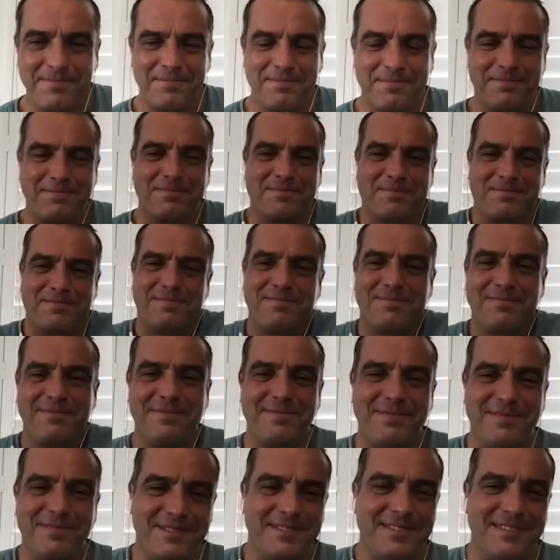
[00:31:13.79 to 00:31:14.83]

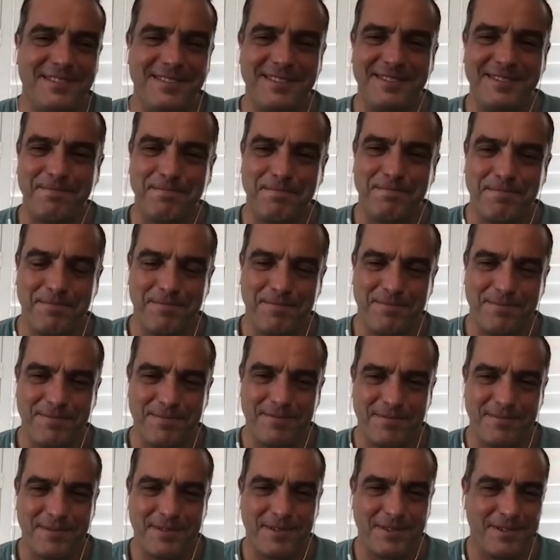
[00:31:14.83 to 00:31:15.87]

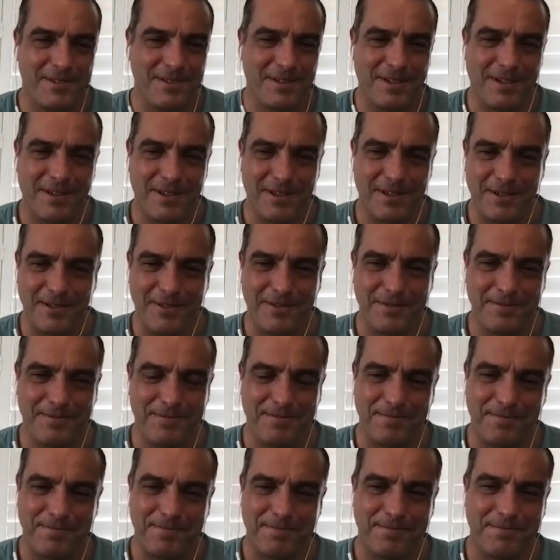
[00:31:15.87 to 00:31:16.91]

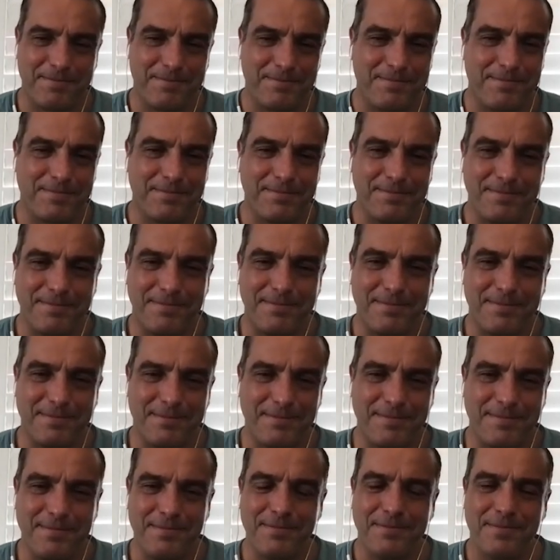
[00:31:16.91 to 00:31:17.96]

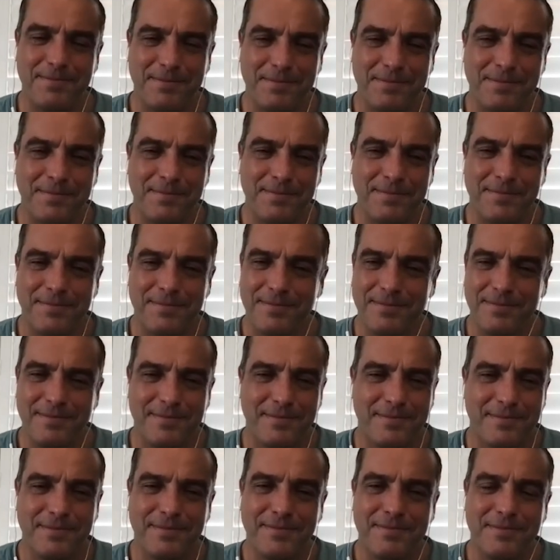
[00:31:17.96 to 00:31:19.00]

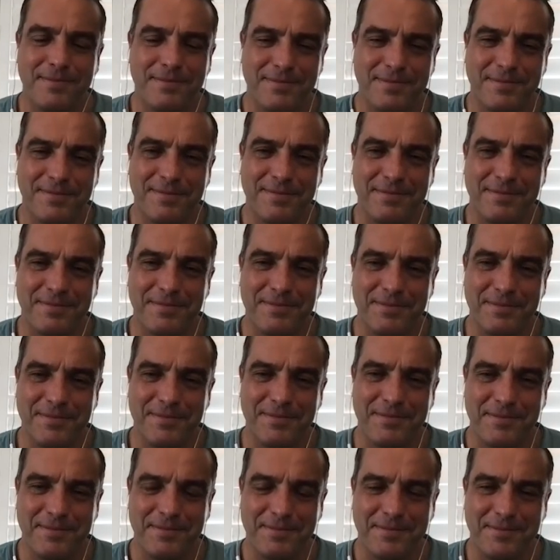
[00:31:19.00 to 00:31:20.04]

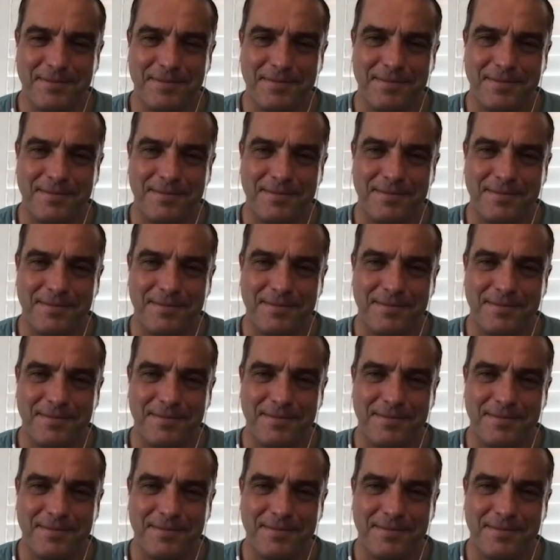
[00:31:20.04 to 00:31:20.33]
The person shown says nothing.